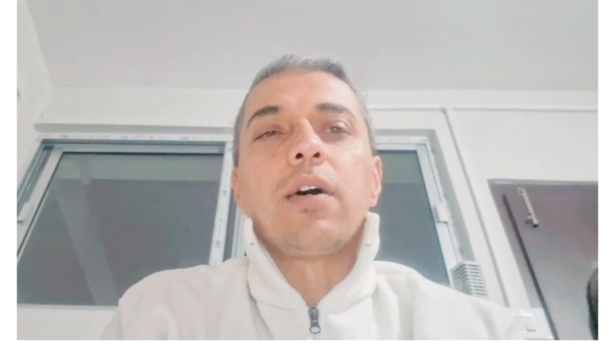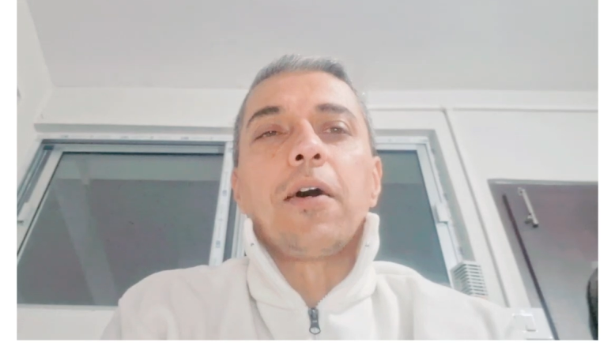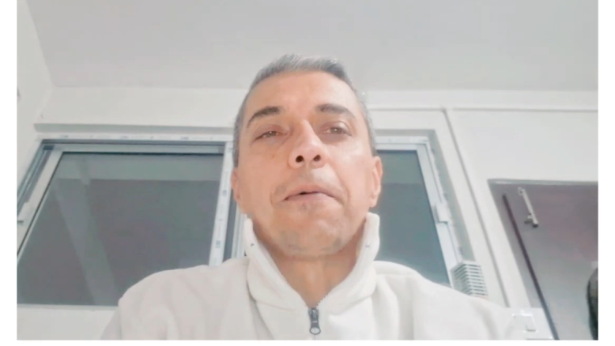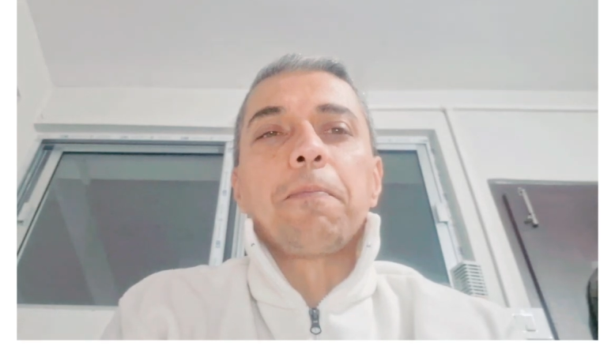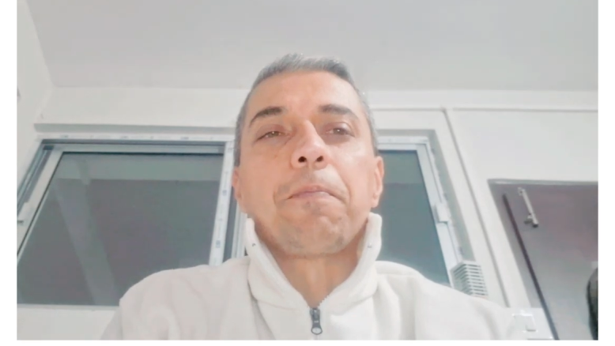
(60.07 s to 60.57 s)

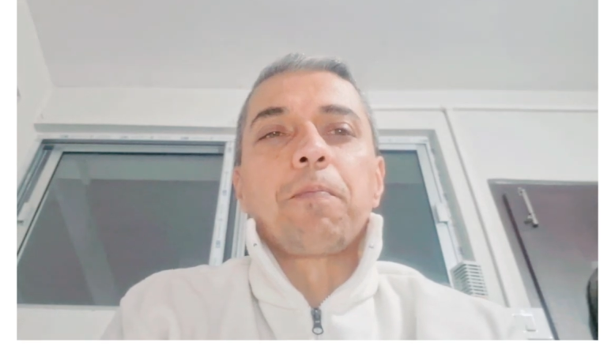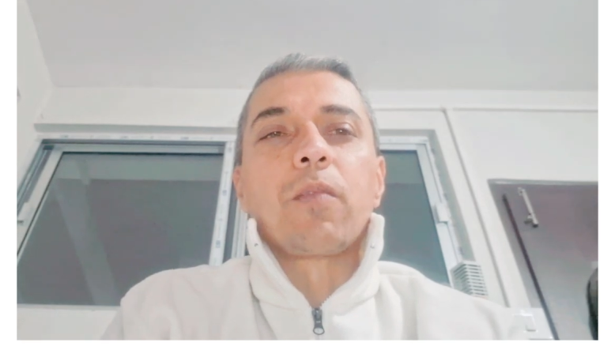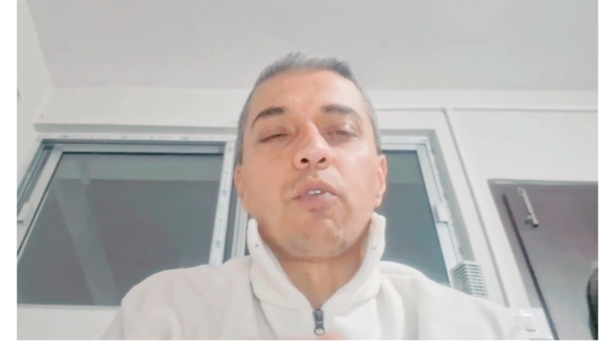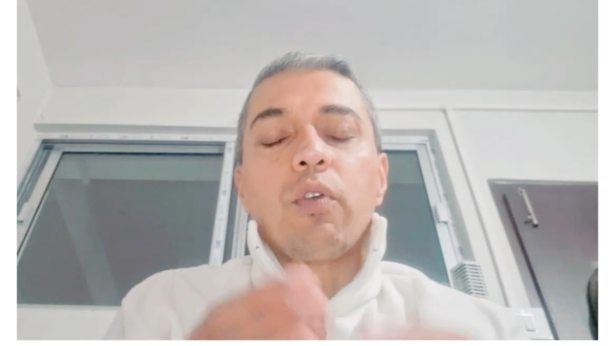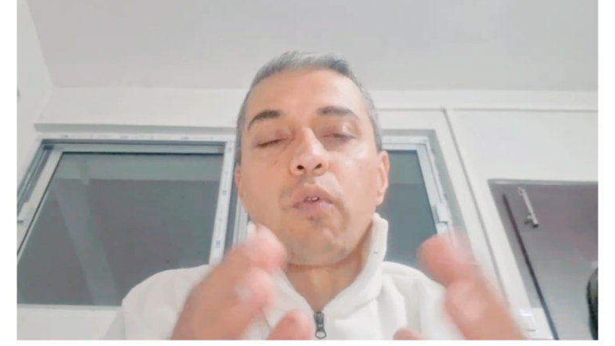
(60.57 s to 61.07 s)
uh,
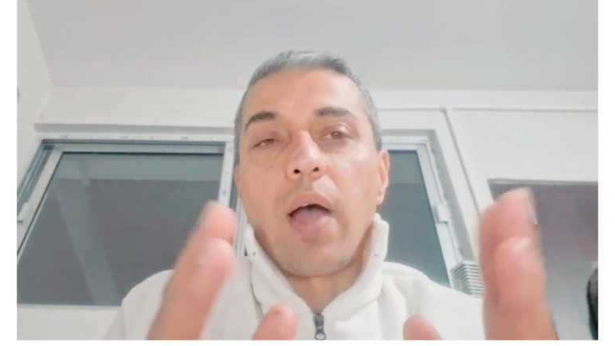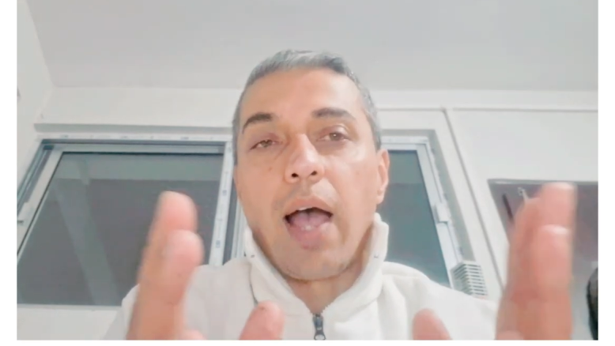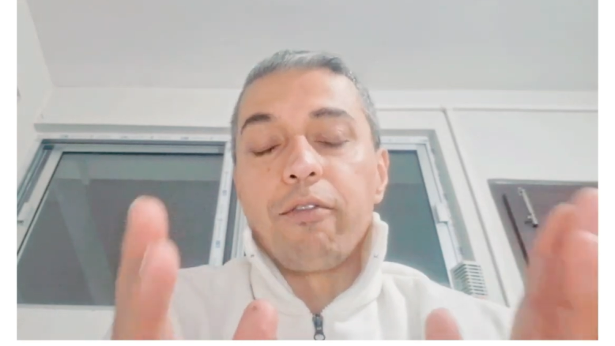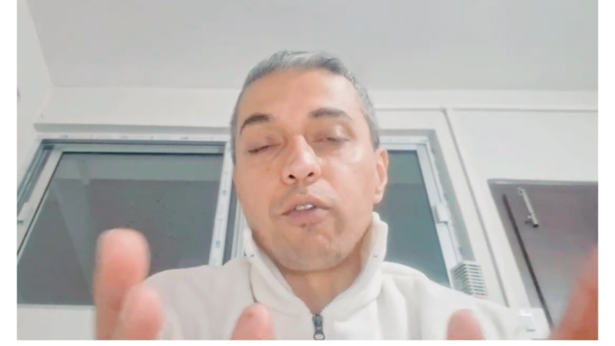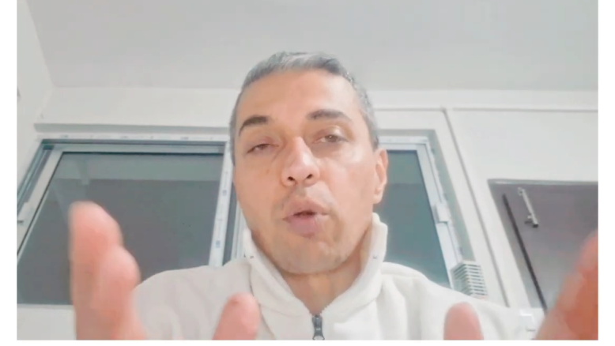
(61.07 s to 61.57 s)
we
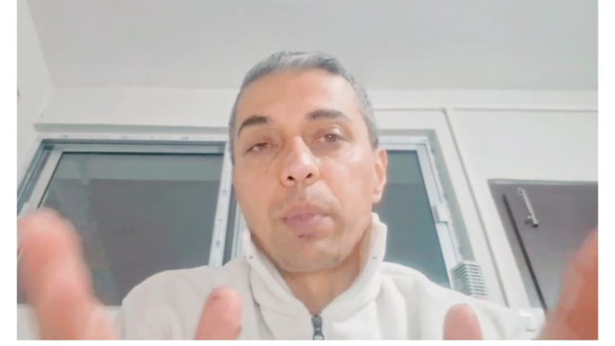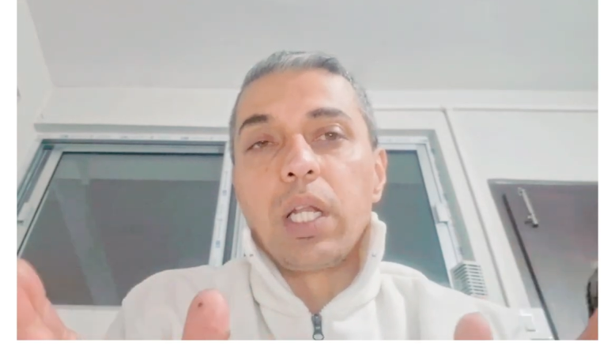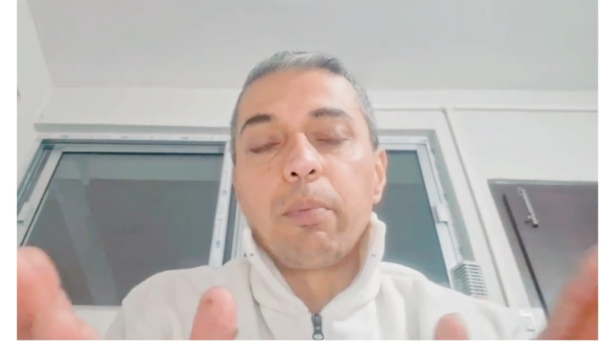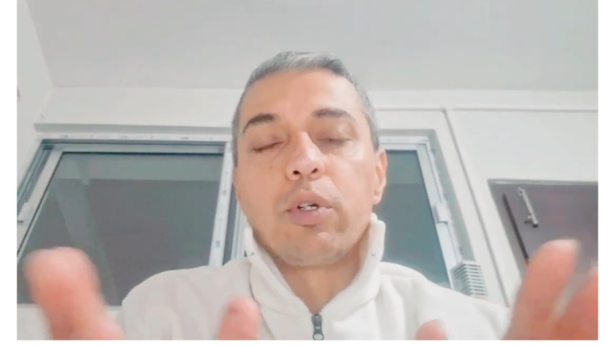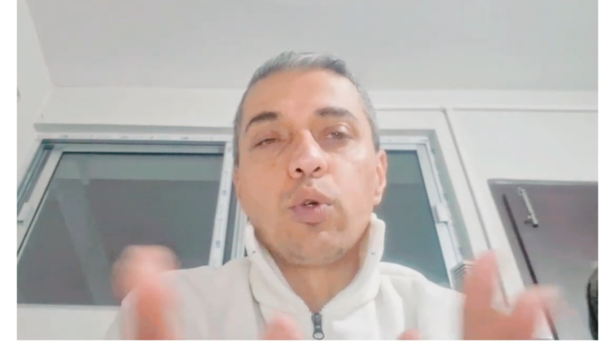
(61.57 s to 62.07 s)
have not been
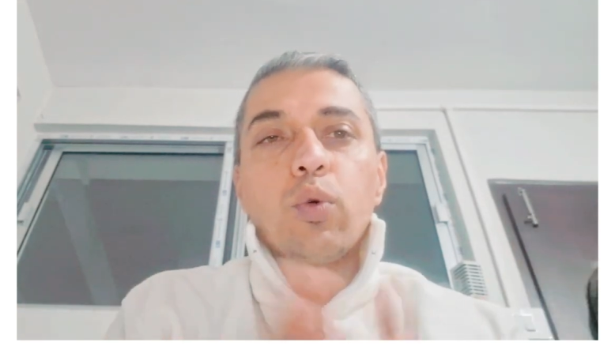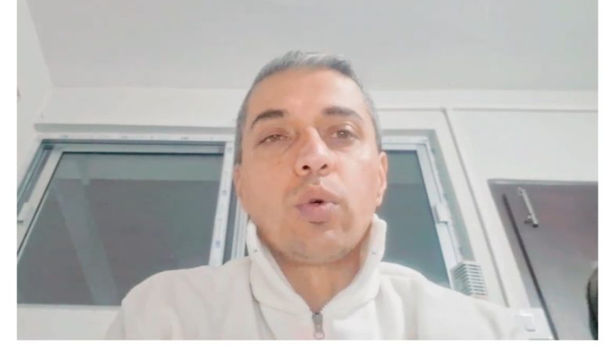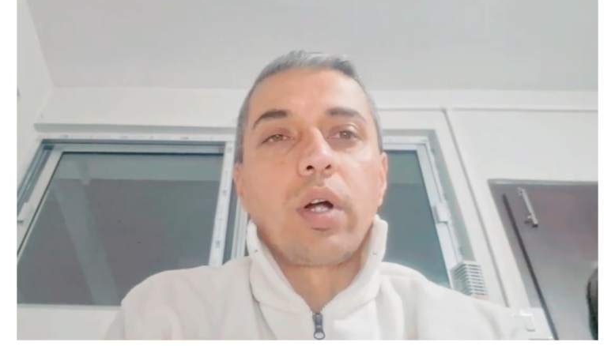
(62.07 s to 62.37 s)
able to